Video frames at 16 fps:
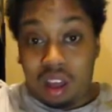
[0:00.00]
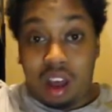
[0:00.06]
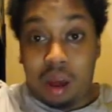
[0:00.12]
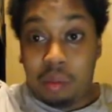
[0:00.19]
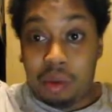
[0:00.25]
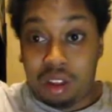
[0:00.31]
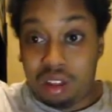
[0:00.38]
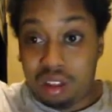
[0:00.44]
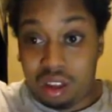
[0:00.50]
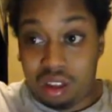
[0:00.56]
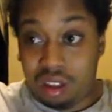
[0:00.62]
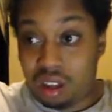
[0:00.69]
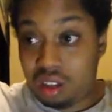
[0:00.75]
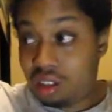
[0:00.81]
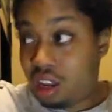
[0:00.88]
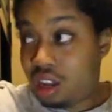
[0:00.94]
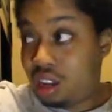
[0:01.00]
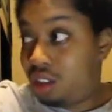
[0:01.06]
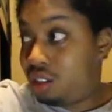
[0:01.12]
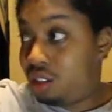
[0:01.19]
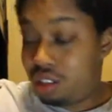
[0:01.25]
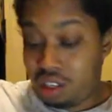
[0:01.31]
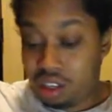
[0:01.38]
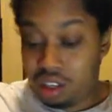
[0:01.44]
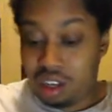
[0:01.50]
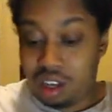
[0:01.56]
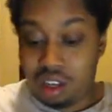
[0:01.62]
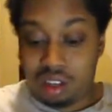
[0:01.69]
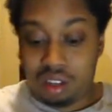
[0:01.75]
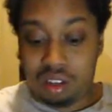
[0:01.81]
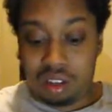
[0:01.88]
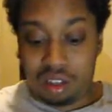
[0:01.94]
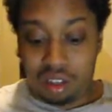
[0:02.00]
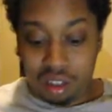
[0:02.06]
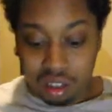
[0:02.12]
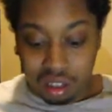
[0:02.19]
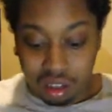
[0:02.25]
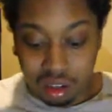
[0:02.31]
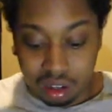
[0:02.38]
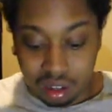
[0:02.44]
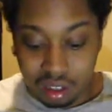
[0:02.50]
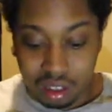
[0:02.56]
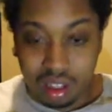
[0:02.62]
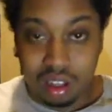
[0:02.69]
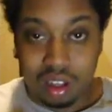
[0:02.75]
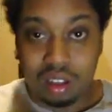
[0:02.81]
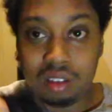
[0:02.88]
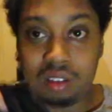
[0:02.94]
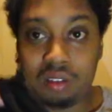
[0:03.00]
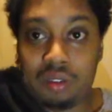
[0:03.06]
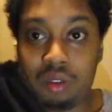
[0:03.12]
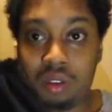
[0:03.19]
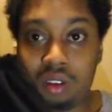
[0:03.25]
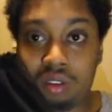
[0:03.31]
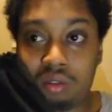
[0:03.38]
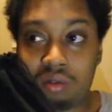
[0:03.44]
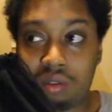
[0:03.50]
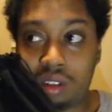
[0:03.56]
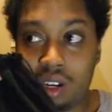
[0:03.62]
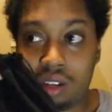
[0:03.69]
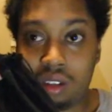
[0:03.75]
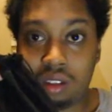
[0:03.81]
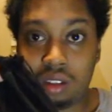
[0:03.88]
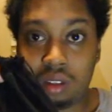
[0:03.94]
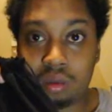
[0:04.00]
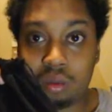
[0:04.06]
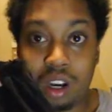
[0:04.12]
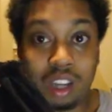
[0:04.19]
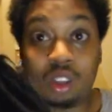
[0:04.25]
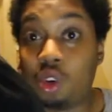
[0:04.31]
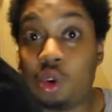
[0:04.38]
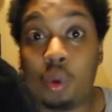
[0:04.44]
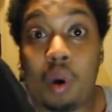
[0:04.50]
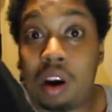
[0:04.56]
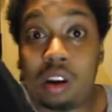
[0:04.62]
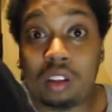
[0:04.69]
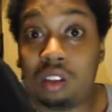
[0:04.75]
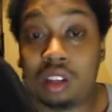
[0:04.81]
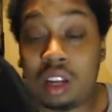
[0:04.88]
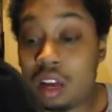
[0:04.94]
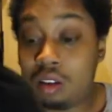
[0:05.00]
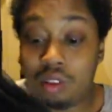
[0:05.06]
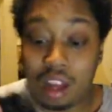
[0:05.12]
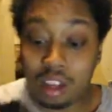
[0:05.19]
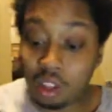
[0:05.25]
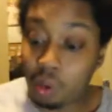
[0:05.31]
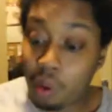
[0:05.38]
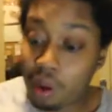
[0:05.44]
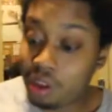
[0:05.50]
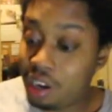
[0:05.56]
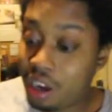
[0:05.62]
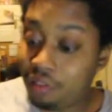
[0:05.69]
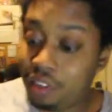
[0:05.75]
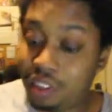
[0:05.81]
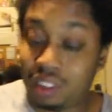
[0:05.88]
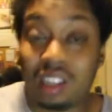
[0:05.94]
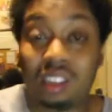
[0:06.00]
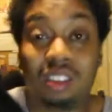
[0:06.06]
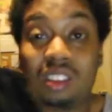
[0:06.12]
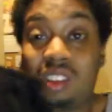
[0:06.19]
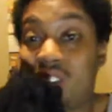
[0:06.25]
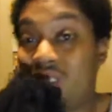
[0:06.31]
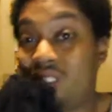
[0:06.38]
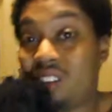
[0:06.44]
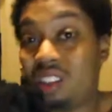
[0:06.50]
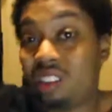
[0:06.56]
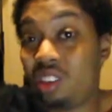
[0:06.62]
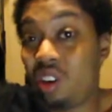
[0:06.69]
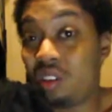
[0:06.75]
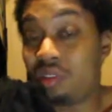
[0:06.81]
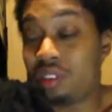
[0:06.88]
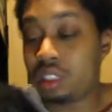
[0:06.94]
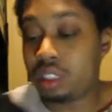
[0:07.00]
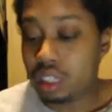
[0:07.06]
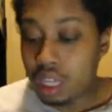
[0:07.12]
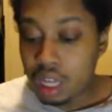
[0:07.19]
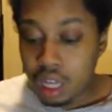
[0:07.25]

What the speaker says: I mean, that's, I guess, in case, you know, if you want to carry it somewhere. I don't know why you'd have this. I just think it's nice that you have it.